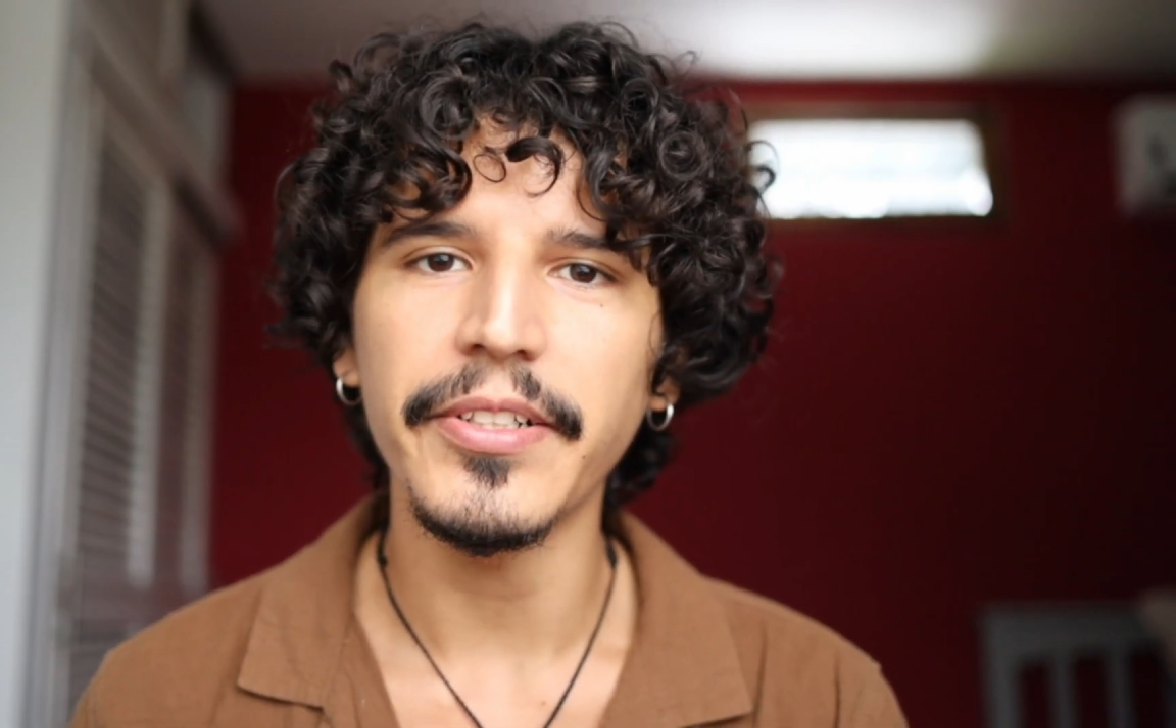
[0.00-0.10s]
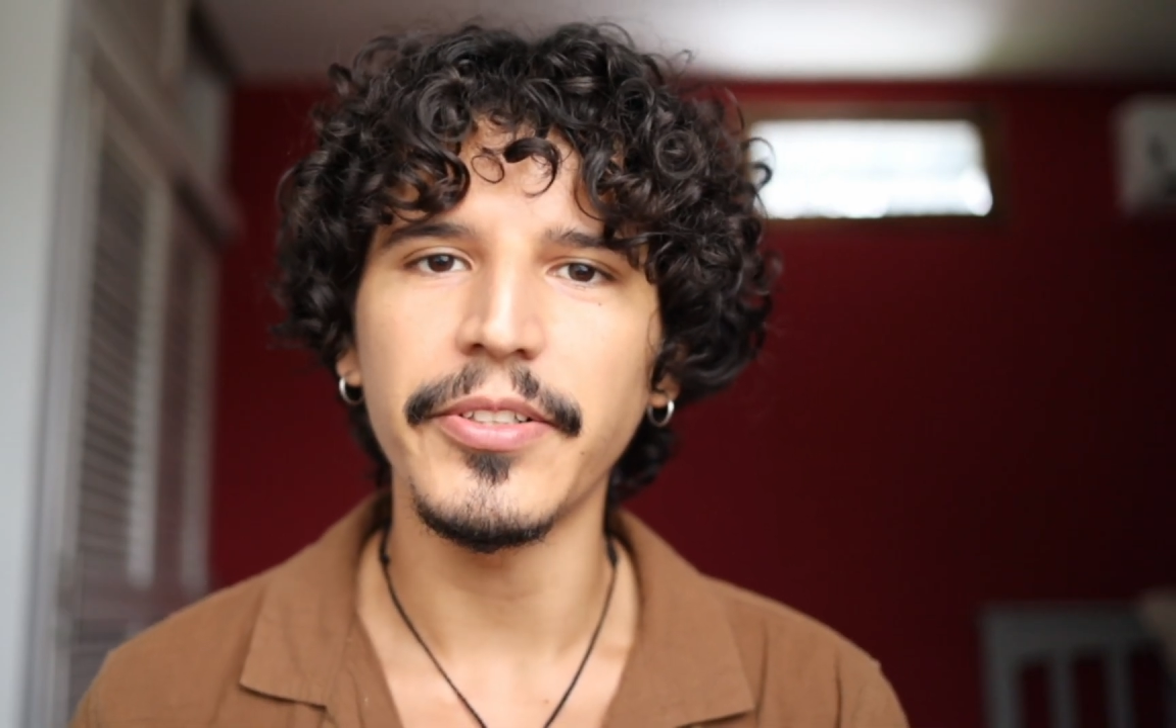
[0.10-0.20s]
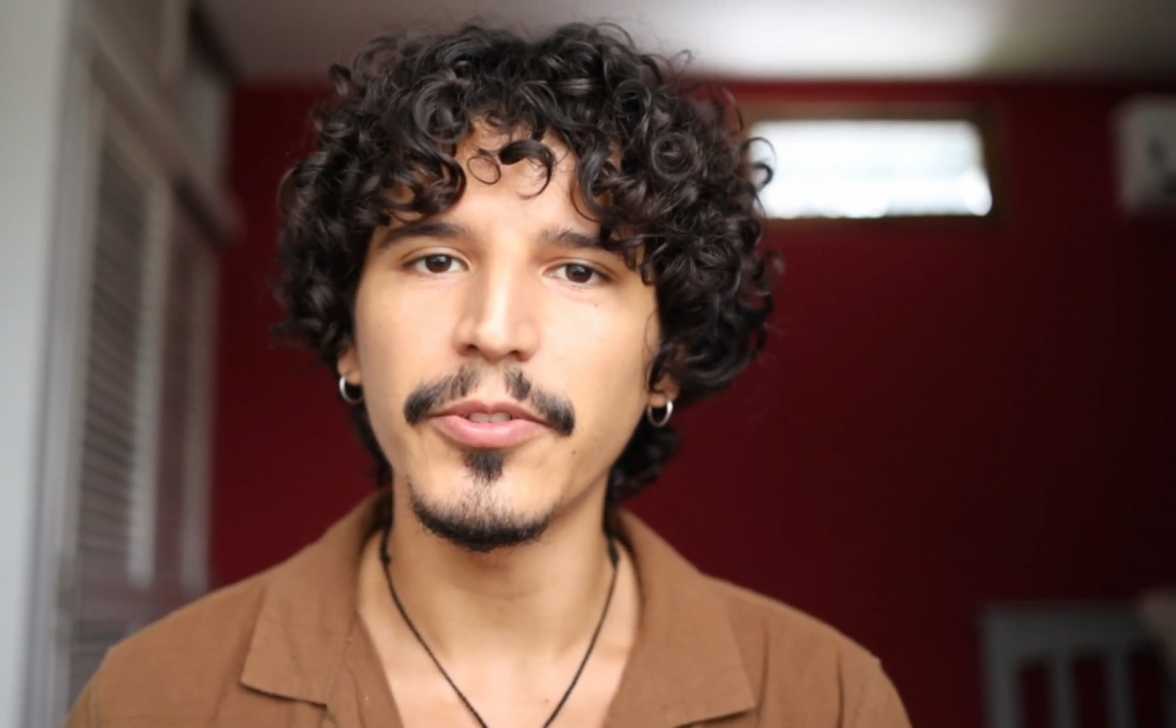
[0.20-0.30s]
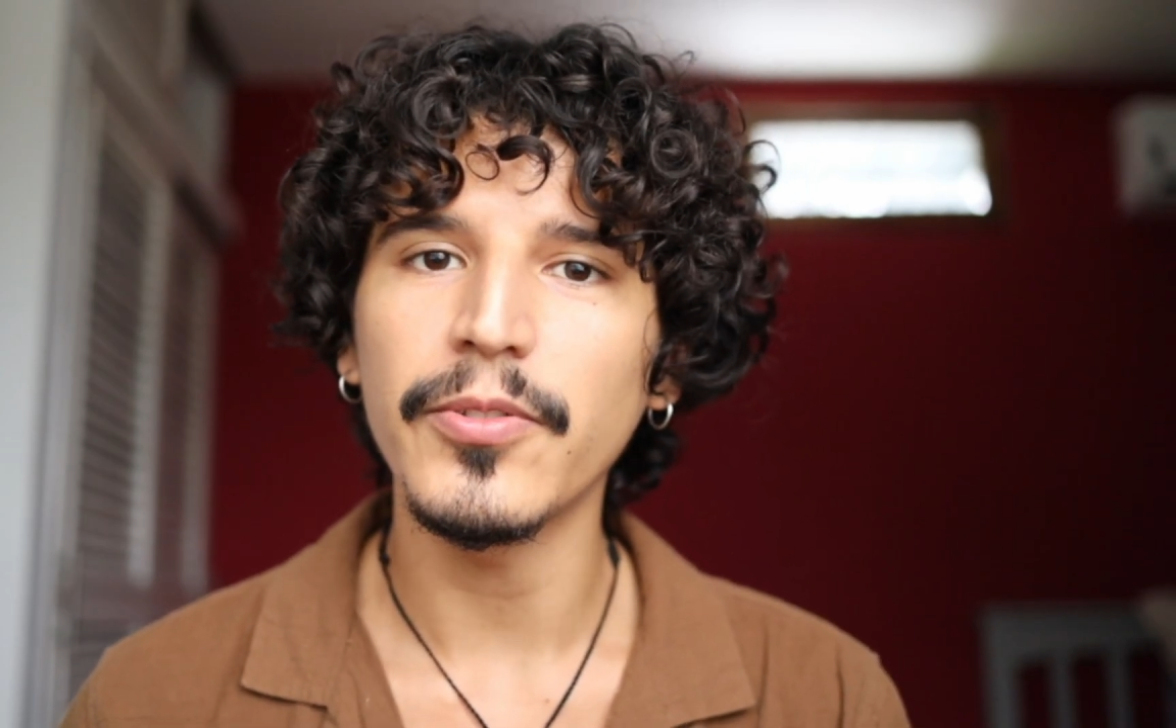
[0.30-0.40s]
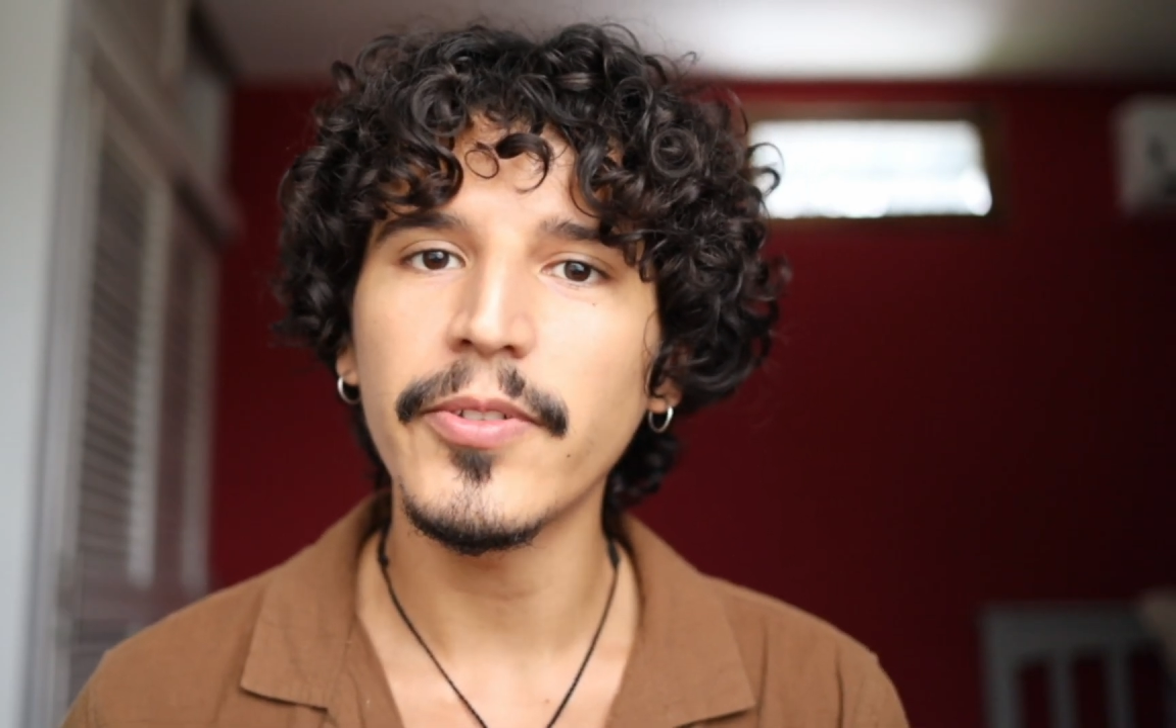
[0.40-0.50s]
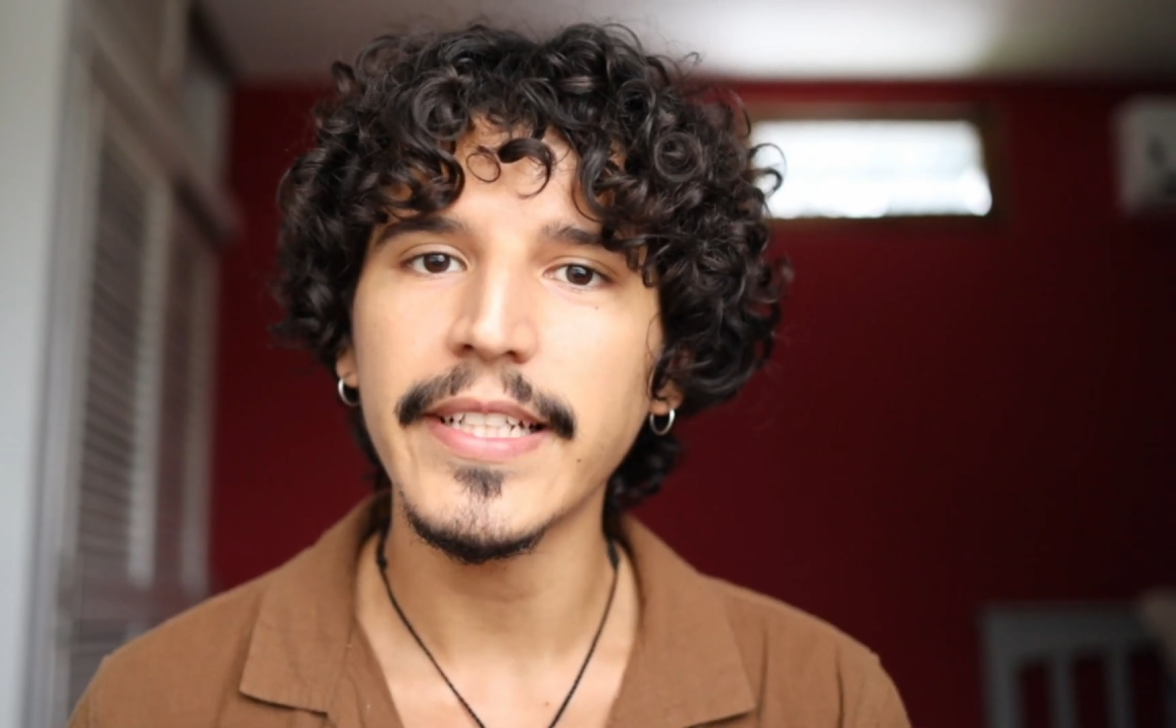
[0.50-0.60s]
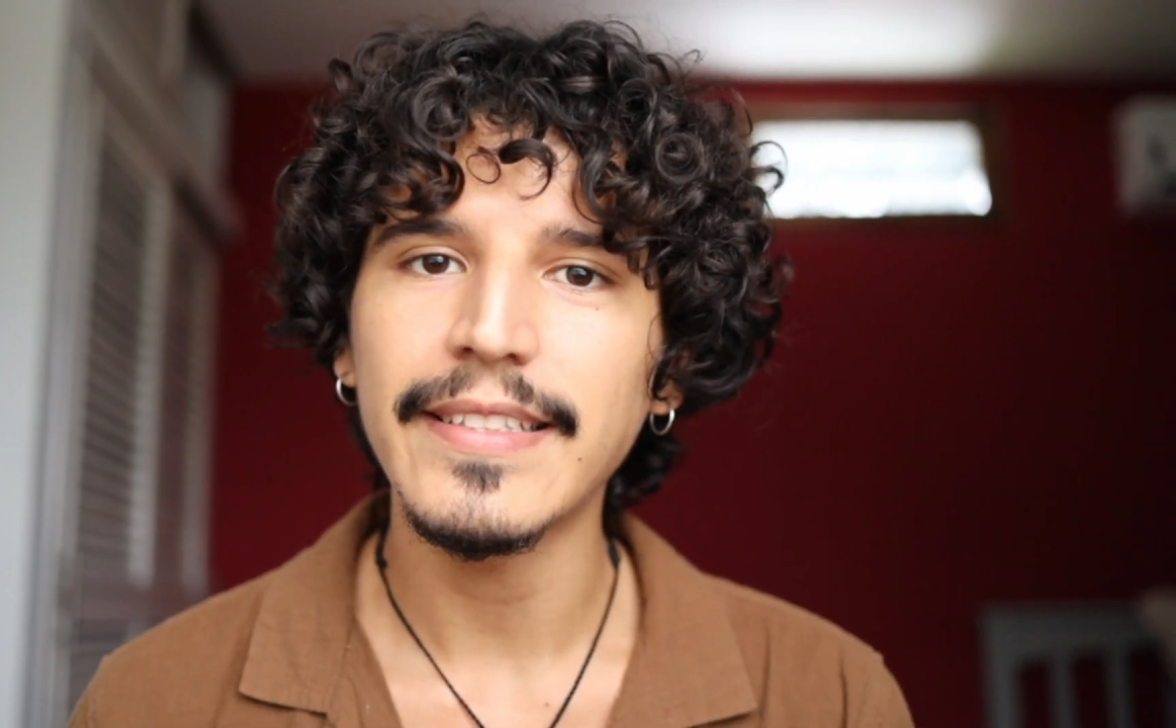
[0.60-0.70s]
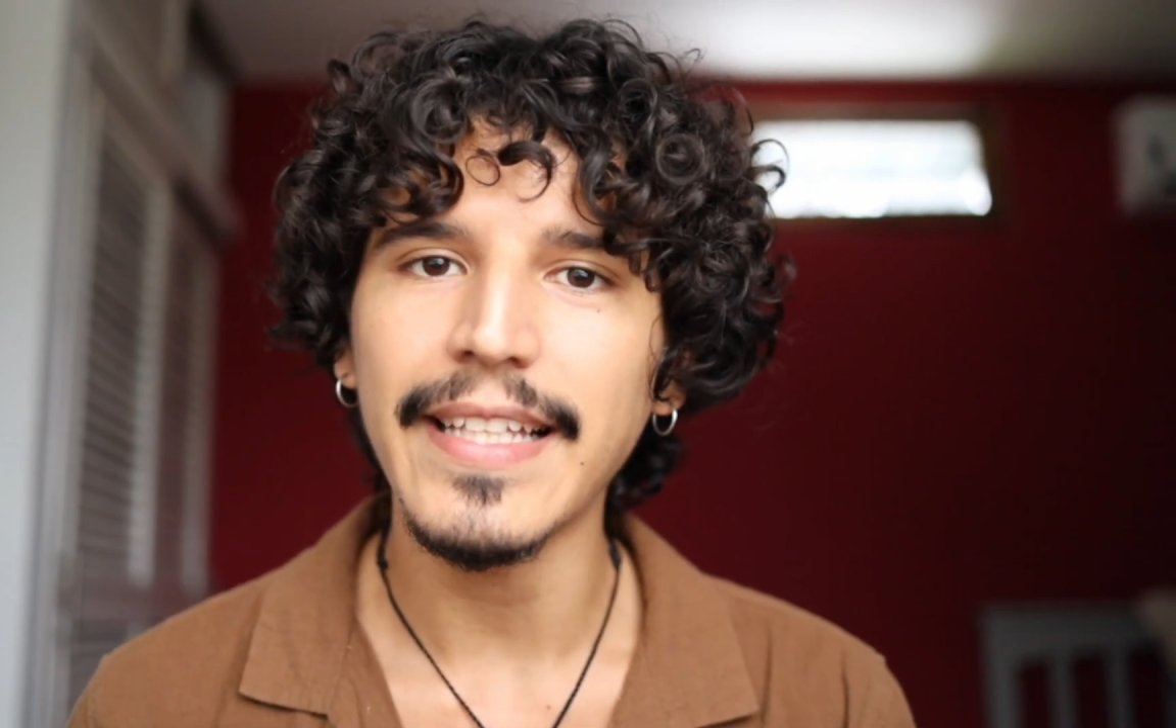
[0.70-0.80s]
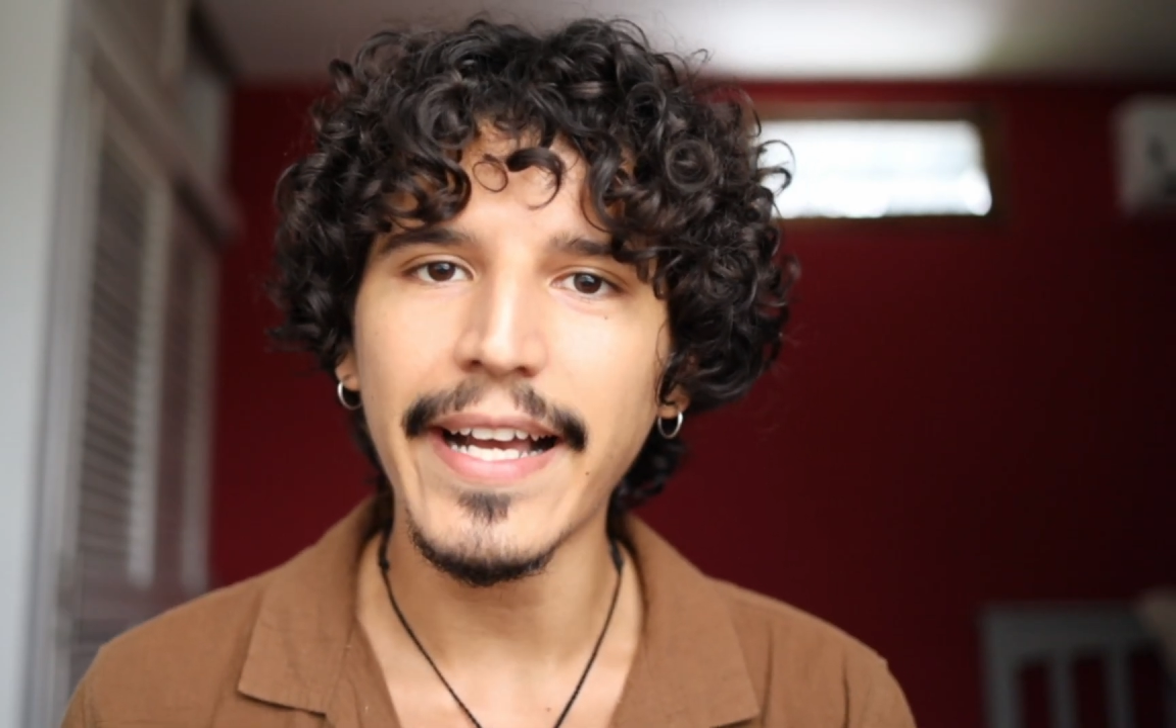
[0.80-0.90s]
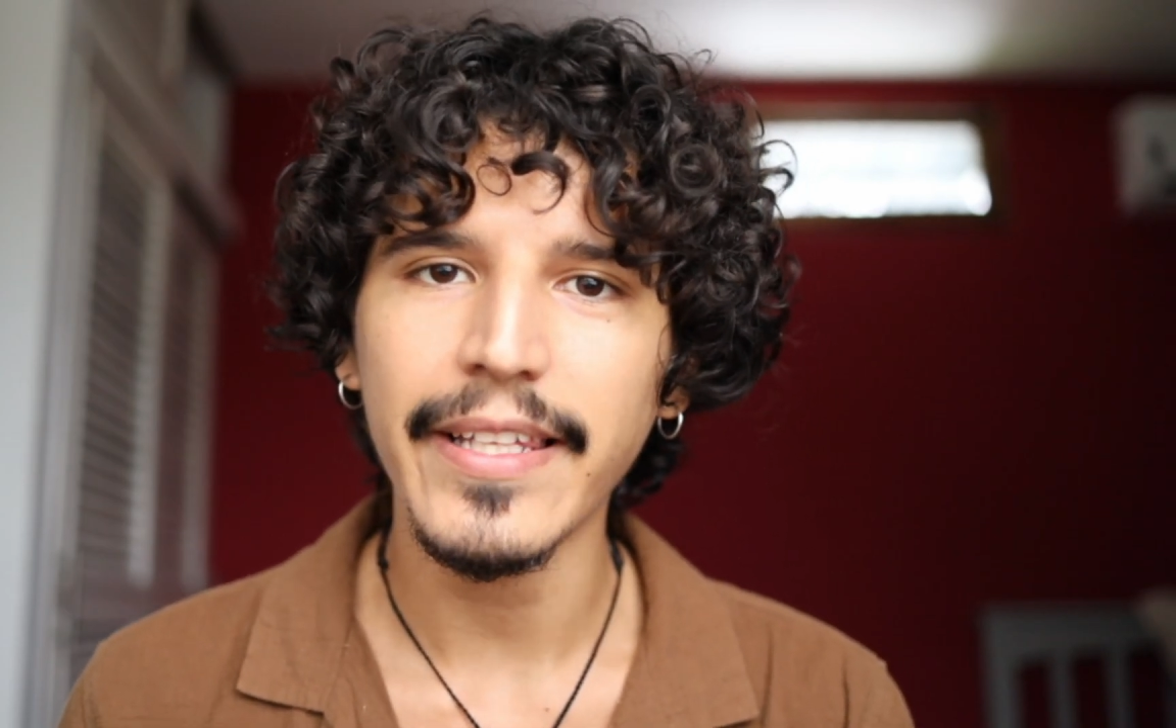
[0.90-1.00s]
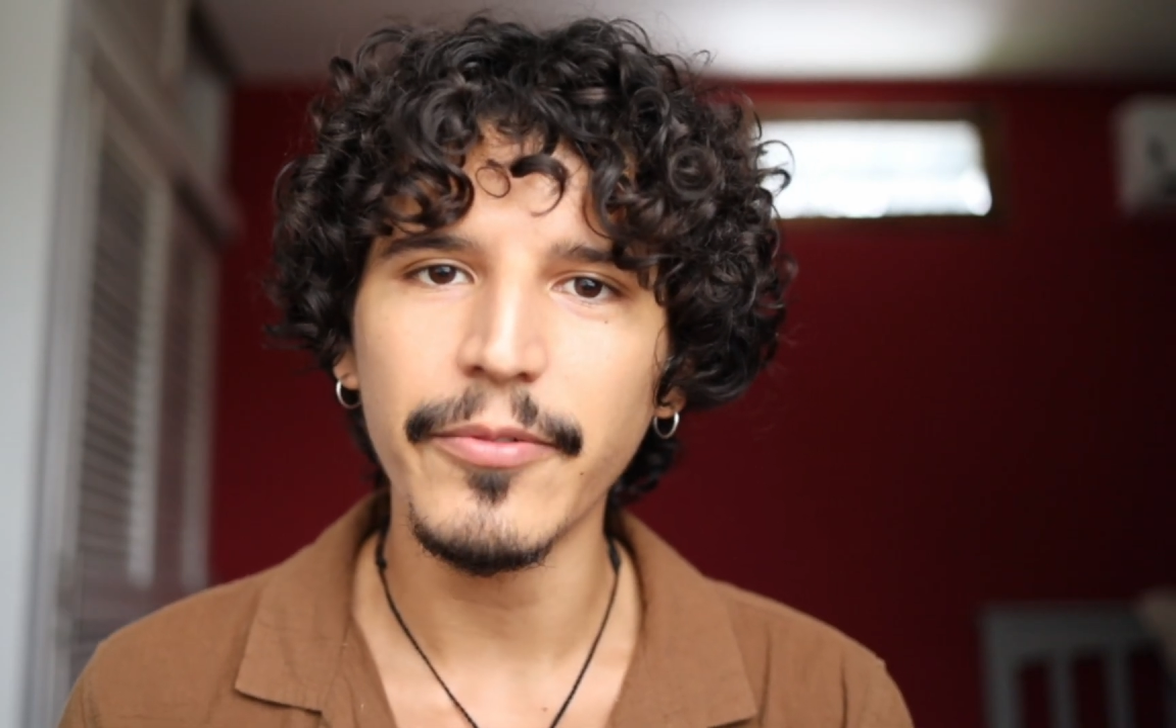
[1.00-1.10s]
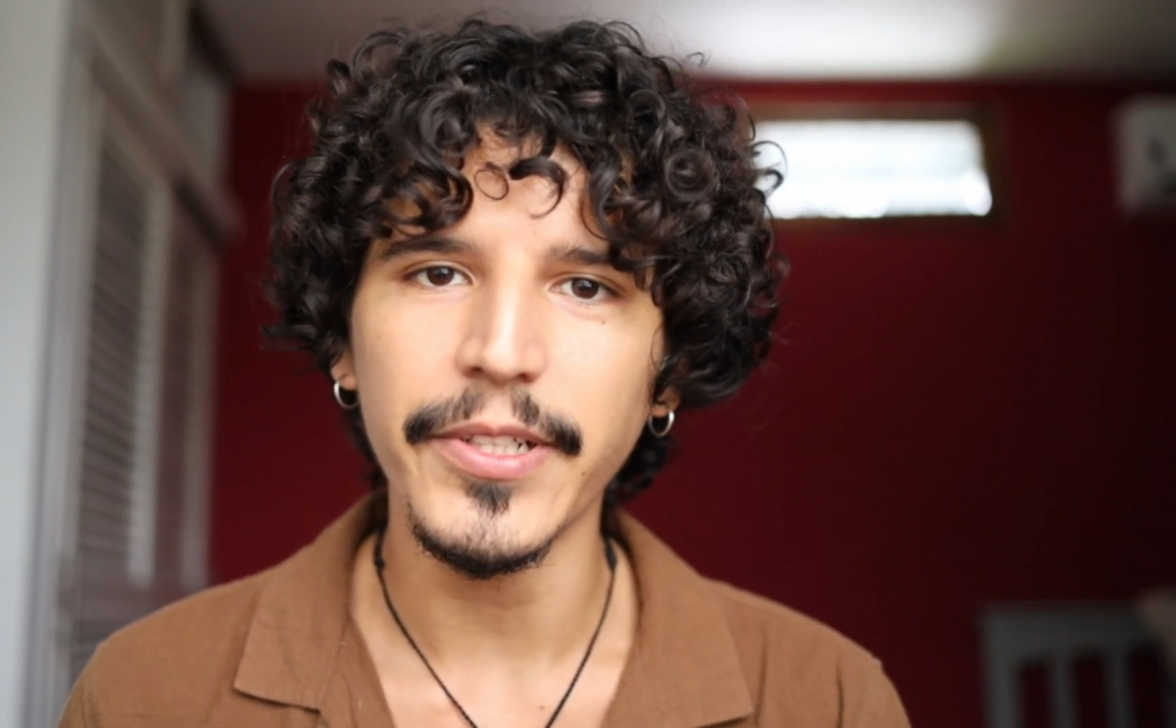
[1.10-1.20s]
you'll know exactly